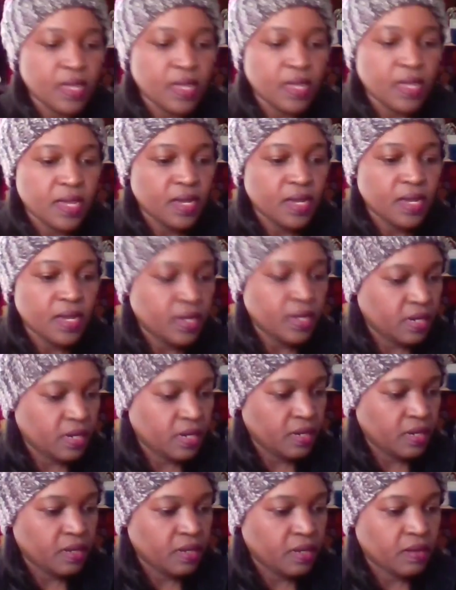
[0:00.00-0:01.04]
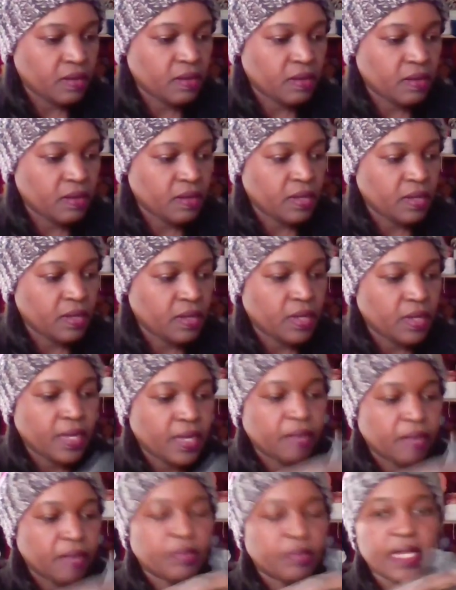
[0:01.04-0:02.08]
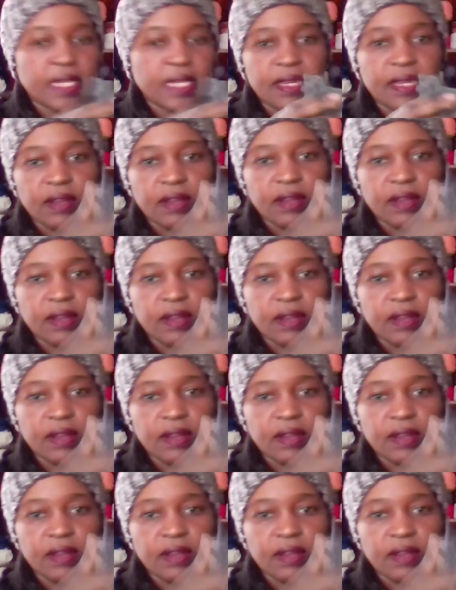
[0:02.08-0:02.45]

And I plan